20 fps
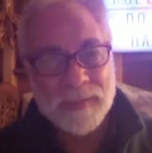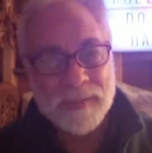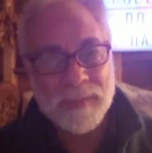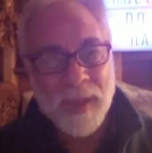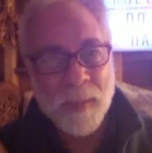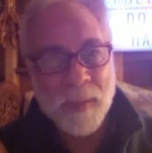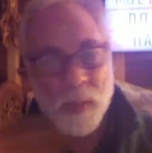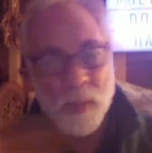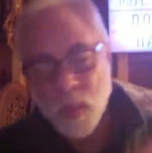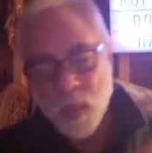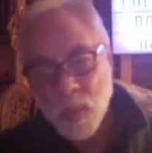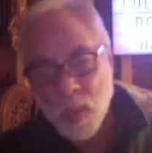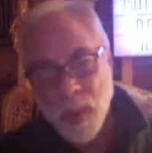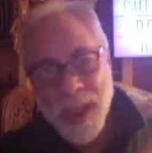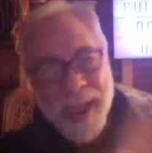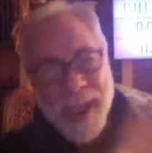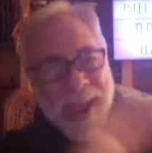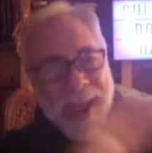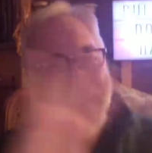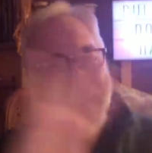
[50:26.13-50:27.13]
I'm
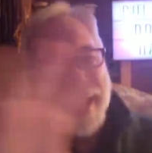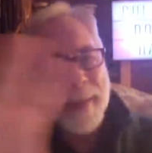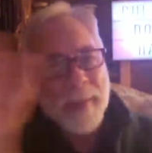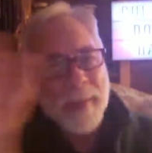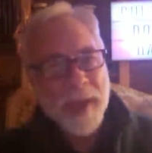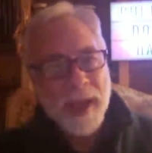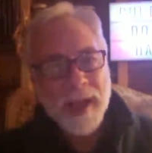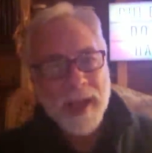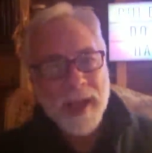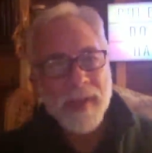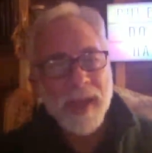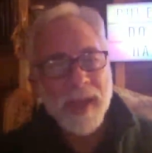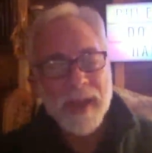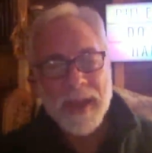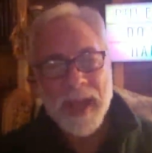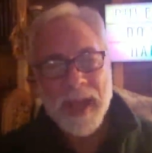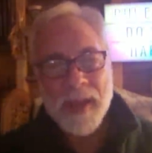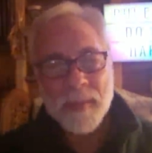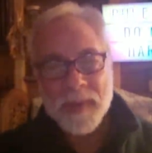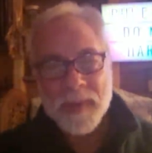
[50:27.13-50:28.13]
way beyond that
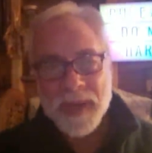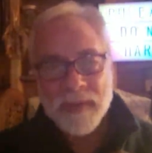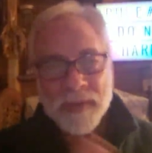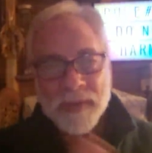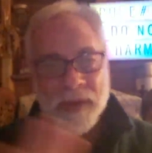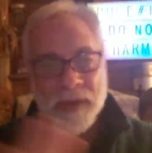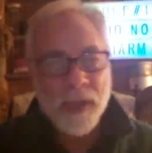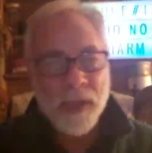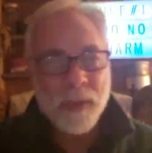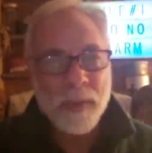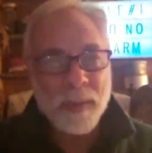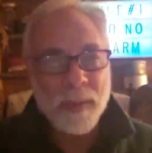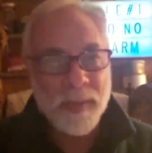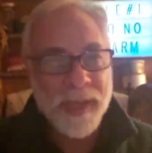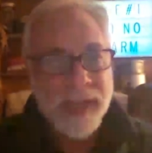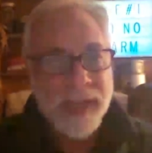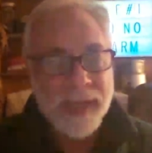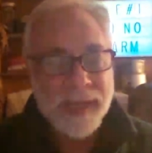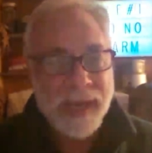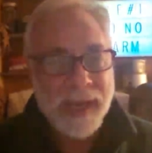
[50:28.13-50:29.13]
now. I'm a different human
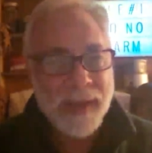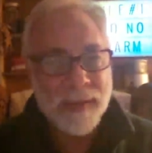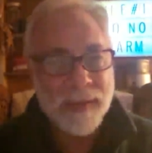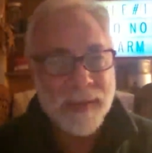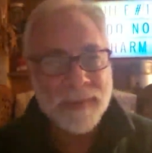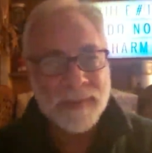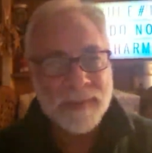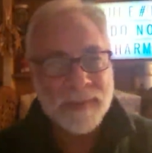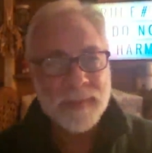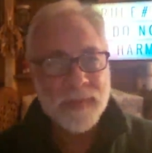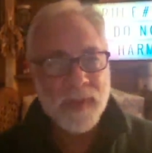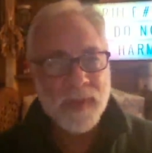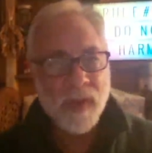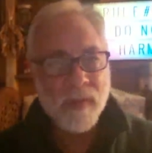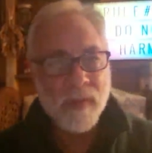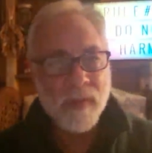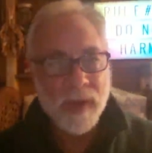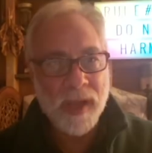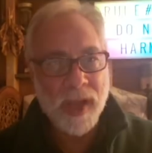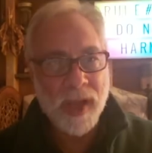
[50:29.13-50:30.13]
being now.
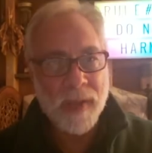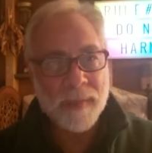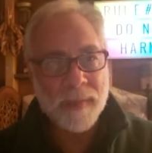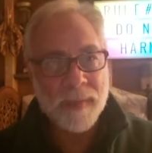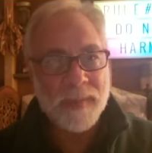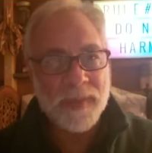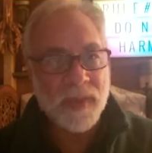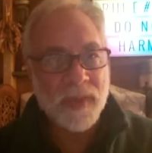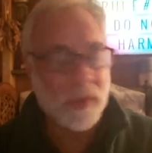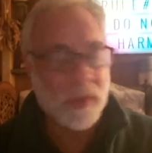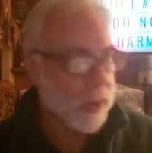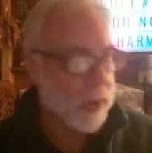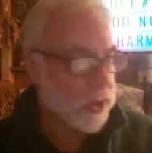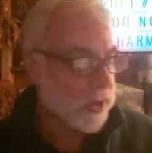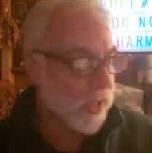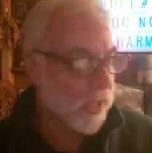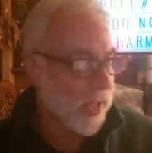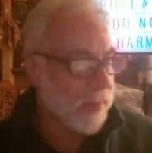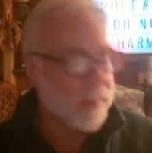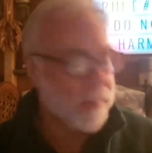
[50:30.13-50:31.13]
Overcome so much
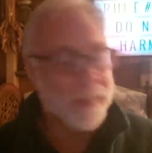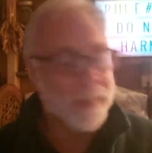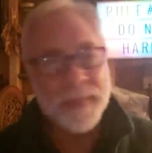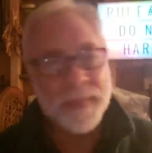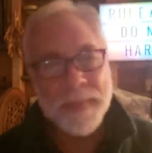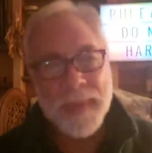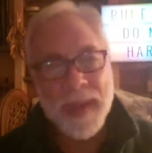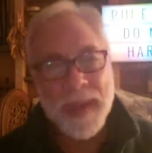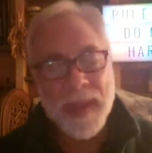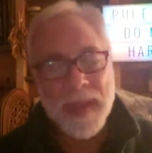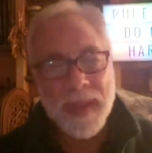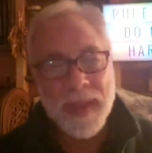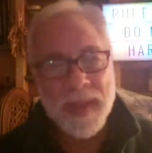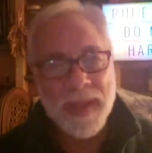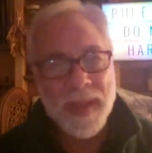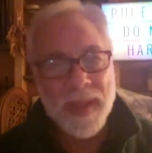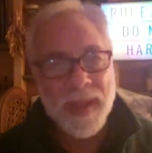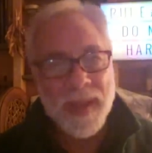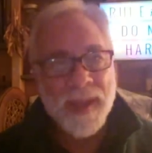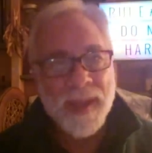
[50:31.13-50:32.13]
of that.
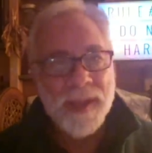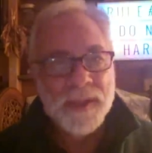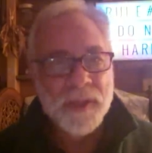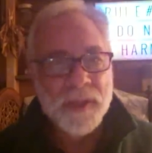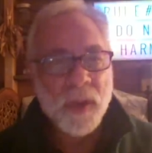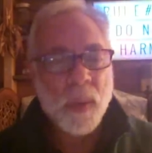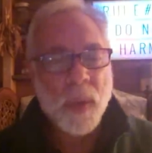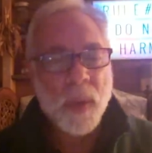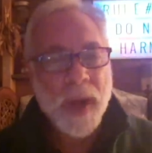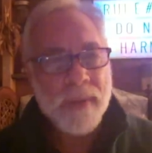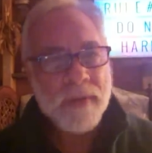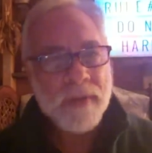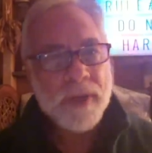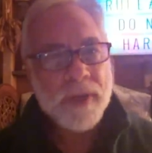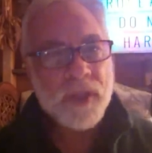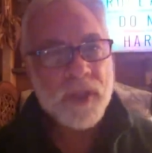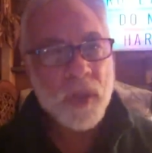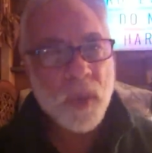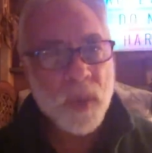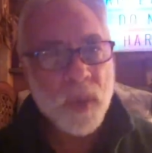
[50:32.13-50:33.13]
So whatever
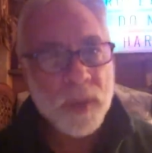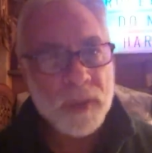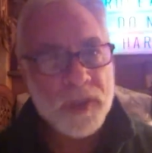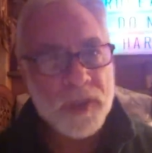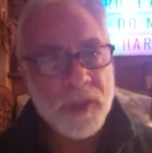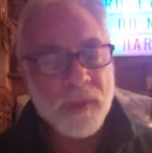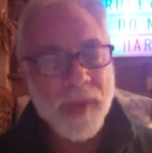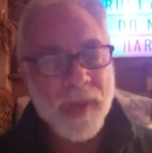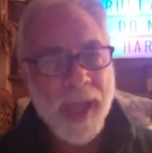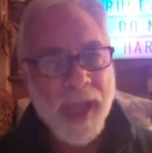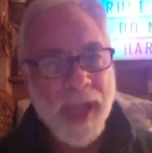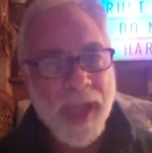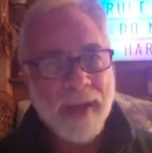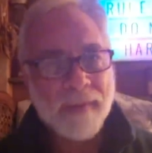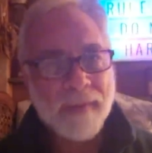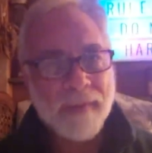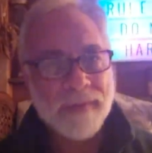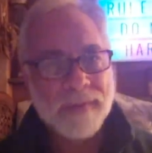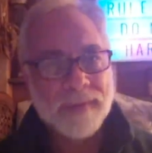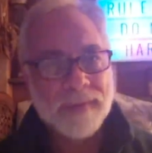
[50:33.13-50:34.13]
tools you have
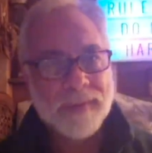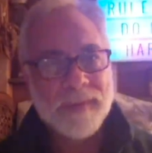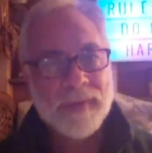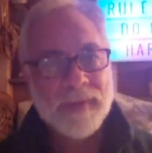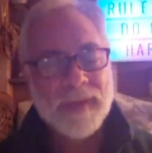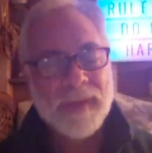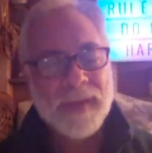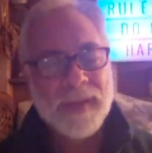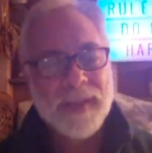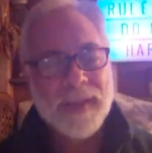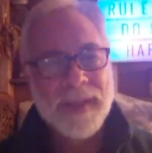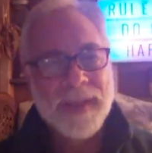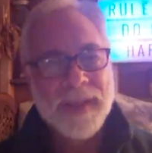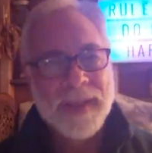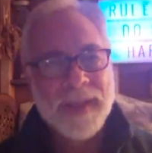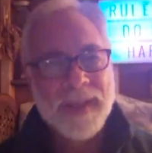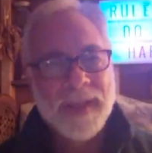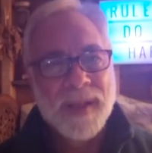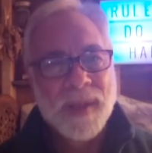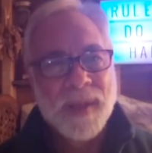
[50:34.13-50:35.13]

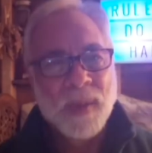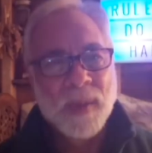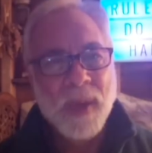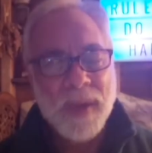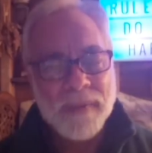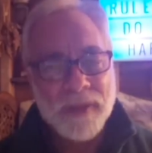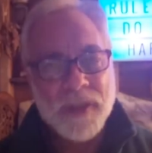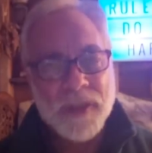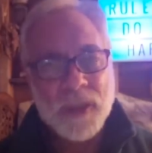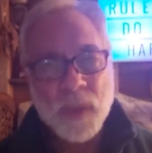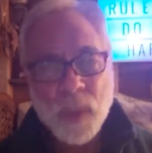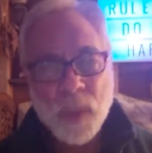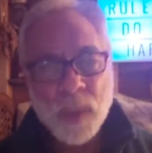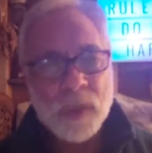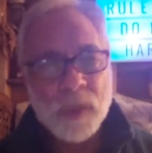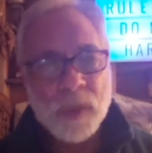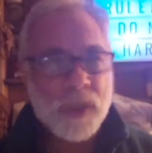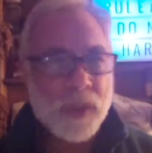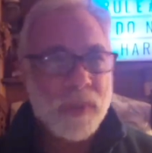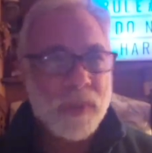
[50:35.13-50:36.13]
whatever
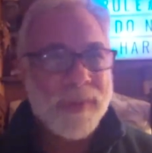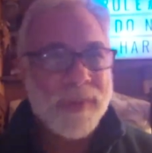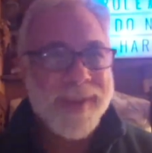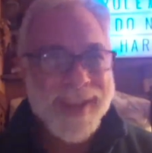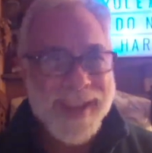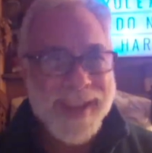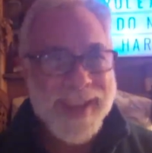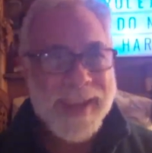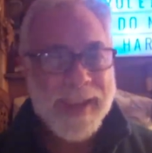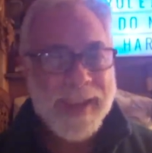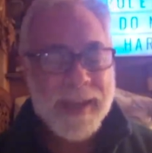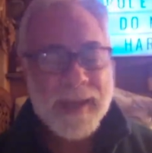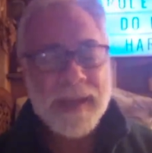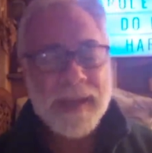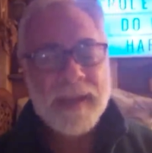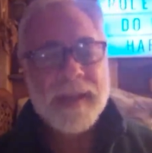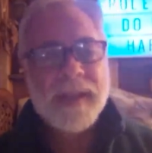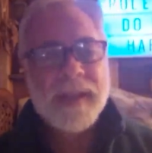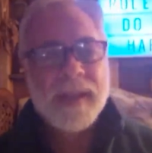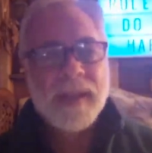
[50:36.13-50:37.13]
tools you need
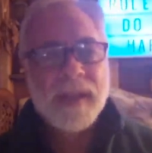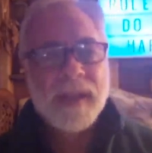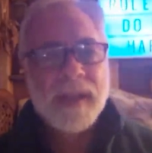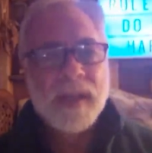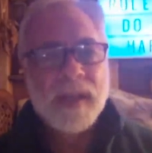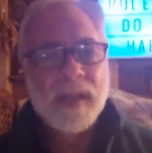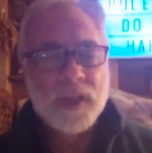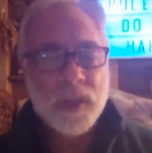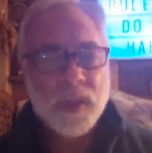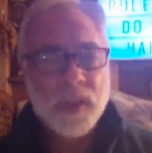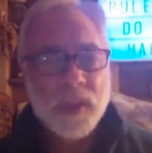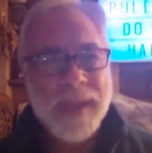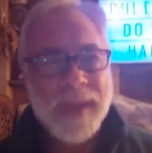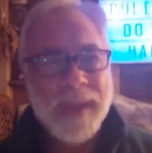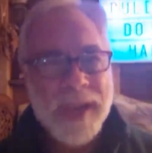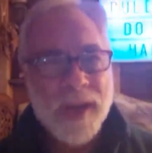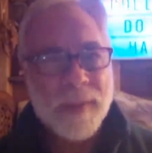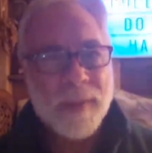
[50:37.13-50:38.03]
to get your